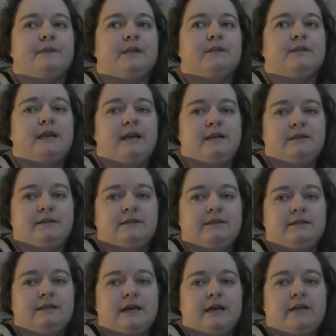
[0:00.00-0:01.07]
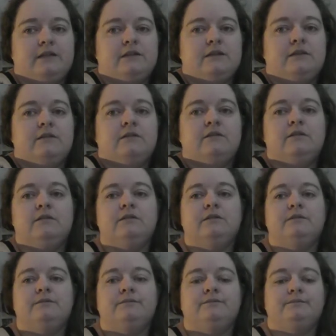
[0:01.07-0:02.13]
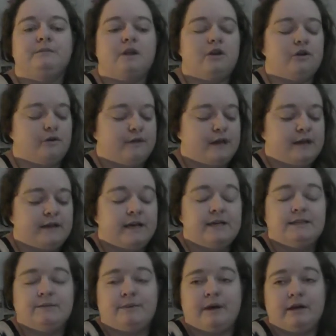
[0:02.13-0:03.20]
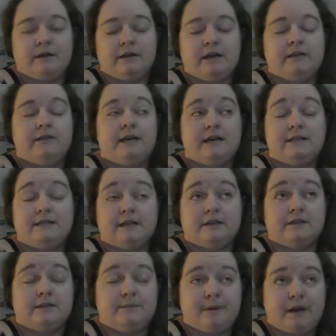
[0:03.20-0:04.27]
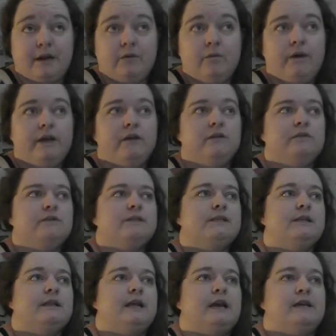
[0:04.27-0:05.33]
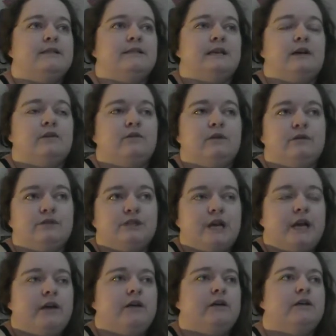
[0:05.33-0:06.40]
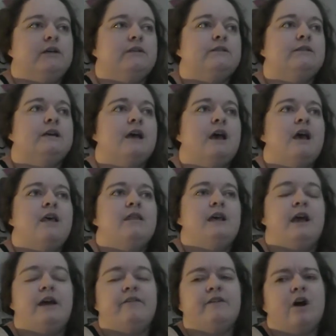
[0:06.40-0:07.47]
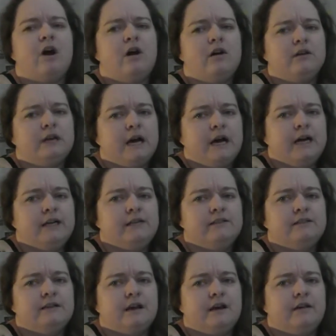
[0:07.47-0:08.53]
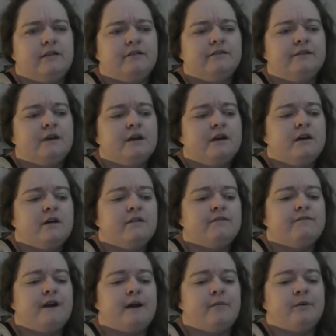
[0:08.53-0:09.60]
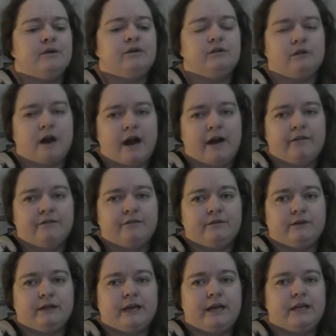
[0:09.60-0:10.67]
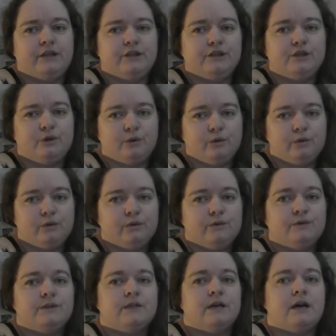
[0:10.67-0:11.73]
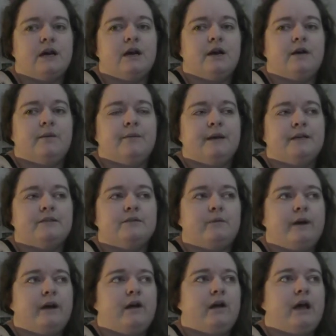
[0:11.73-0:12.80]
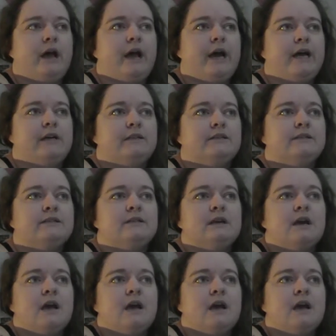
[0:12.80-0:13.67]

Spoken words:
things that, you know, they sell spinning wheels, they sell crochet hooks, they have all kinds of fiber craft related tools, as well as